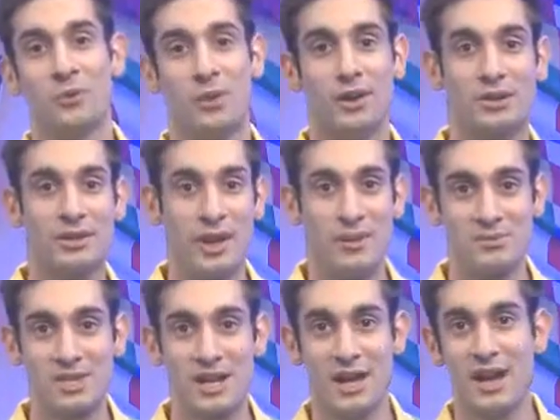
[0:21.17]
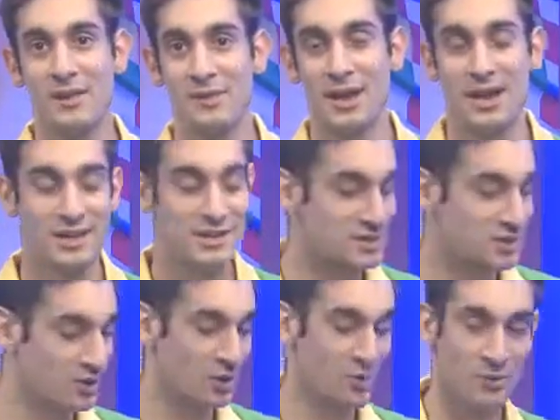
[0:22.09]
World Cup time as
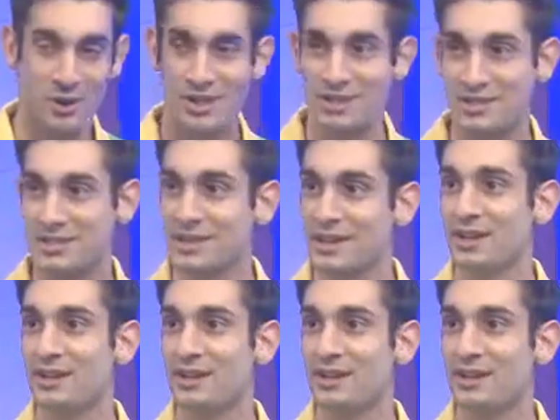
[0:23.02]
always.